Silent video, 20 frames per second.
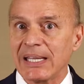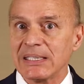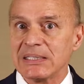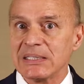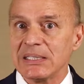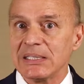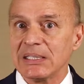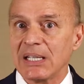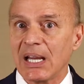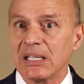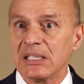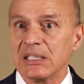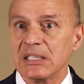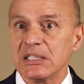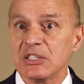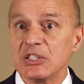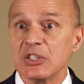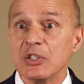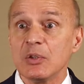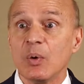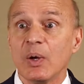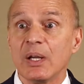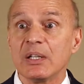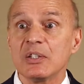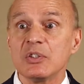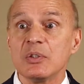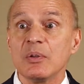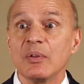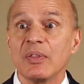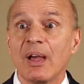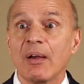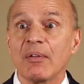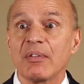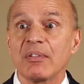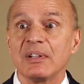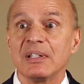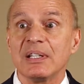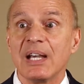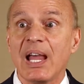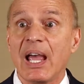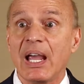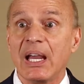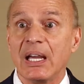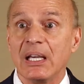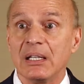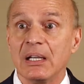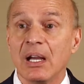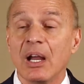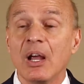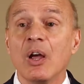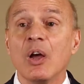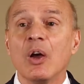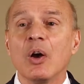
1992 and 2009